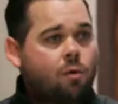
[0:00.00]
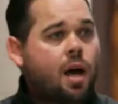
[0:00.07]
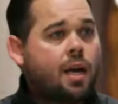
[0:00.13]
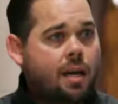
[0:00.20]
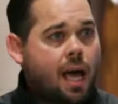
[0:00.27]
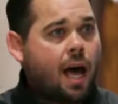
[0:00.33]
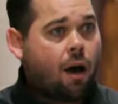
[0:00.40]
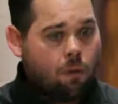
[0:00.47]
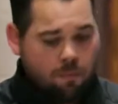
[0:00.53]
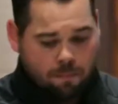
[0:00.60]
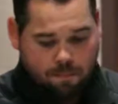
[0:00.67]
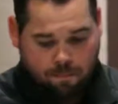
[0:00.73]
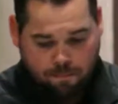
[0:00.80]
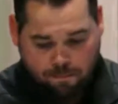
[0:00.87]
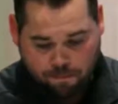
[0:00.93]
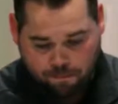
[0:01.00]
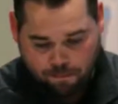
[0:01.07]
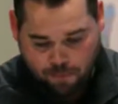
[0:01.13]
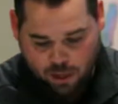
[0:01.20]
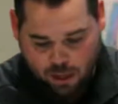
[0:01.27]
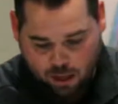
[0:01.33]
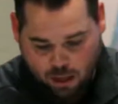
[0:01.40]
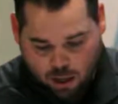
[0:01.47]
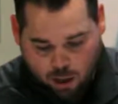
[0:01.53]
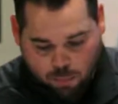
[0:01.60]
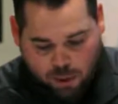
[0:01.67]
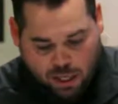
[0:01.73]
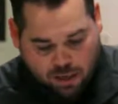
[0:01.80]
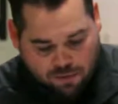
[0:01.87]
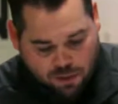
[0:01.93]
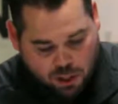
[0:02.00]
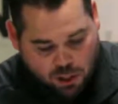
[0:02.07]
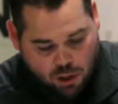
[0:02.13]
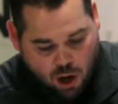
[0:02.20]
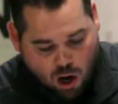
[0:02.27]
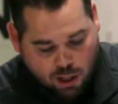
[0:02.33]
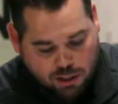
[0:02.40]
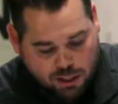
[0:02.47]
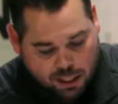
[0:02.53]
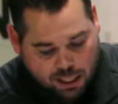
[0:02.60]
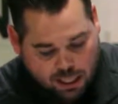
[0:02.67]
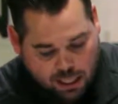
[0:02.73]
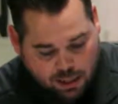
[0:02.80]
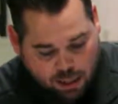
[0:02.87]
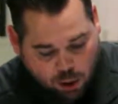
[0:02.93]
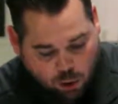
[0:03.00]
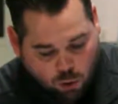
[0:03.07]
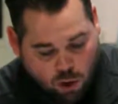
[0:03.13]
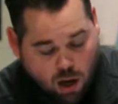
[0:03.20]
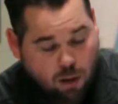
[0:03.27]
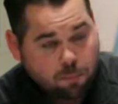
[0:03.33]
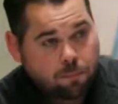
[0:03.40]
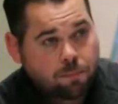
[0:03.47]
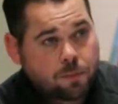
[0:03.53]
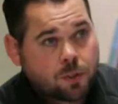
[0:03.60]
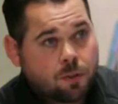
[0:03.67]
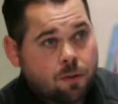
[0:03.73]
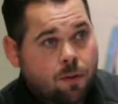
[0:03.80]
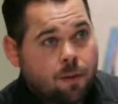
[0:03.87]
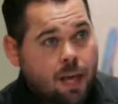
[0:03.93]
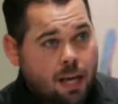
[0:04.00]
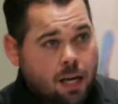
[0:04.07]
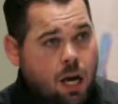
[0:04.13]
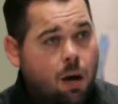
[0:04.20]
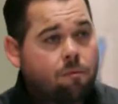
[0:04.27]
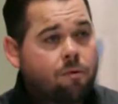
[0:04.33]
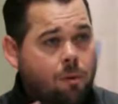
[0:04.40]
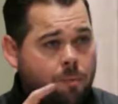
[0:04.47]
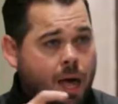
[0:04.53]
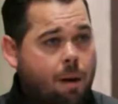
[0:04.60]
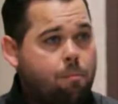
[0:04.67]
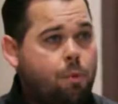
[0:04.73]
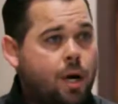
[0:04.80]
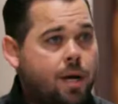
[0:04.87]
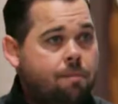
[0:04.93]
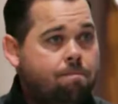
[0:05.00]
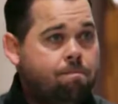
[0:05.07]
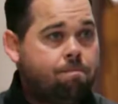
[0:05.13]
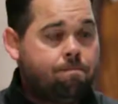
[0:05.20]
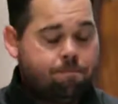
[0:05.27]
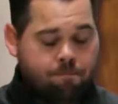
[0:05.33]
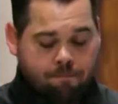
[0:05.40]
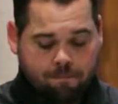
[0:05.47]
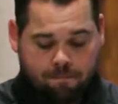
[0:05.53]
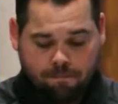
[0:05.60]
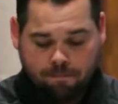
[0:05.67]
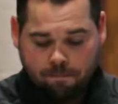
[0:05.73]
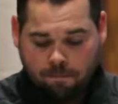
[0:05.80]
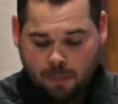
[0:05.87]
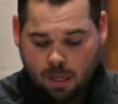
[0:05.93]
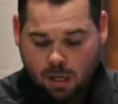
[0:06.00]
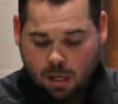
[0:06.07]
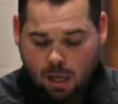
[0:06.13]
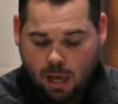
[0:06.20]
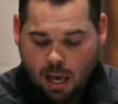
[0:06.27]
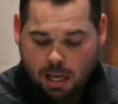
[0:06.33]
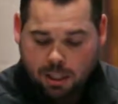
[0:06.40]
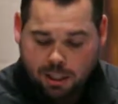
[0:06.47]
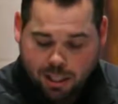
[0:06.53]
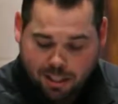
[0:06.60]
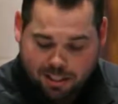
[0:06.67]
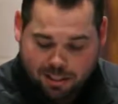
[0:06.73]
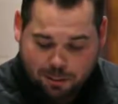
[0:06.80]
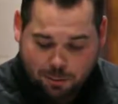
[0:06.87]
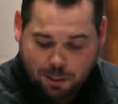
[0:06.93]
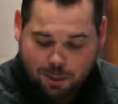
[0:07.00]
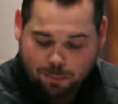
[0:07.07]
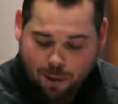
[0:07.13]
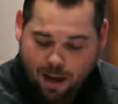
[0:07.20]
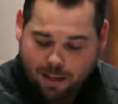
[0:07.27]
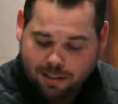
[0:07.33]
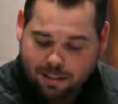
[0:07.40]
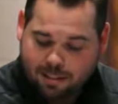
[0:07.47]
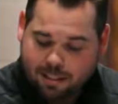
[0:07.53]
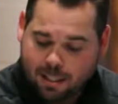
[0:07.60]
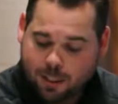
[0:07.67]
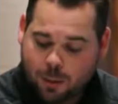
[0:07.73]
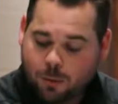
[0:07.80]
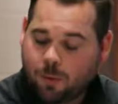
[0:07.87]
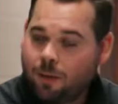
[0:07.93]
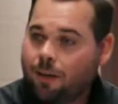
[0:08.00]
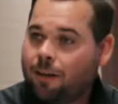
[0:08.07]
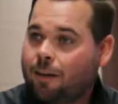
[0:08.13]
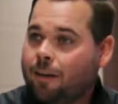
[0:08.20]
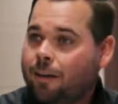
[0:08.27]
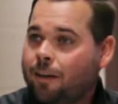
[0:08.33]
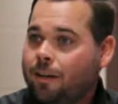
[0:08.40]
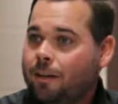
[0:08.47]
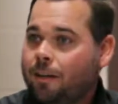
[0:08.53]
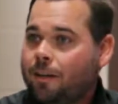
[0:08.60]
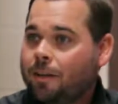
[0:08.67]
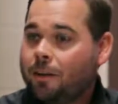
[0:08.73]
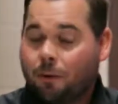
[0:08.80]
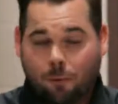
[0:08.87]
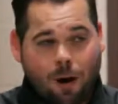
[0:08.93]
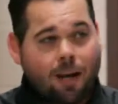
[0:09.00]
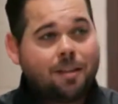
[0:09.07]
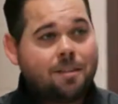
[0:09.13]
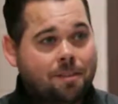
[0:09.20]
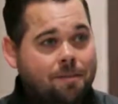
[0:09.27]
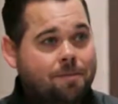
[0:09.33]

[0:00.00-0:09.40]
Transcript: right now, but even the dogs can eat the crumbs that come from that bread. And Jesus responds and says to her, you're right.